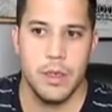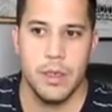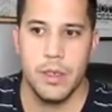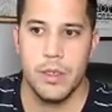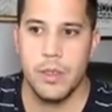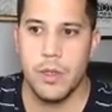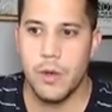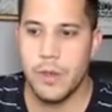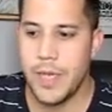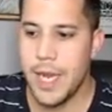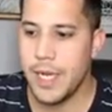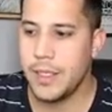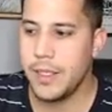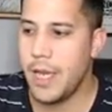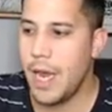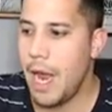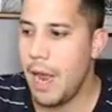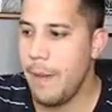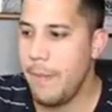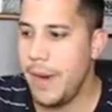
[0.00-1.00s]
So
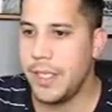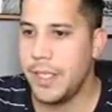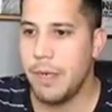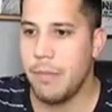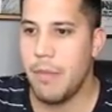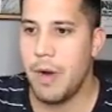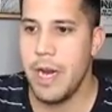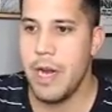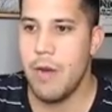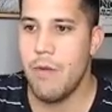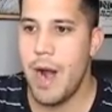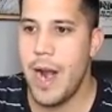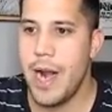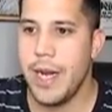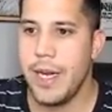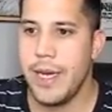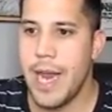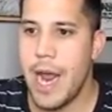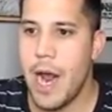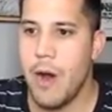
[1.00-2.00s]
Tesla, I made some money
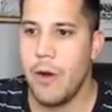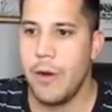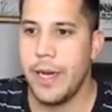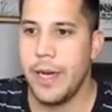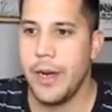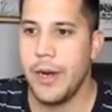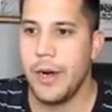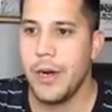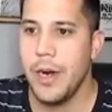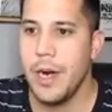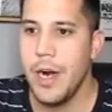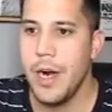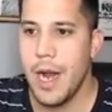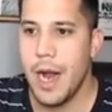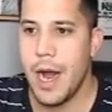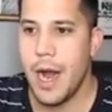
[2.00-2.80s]
riding down here.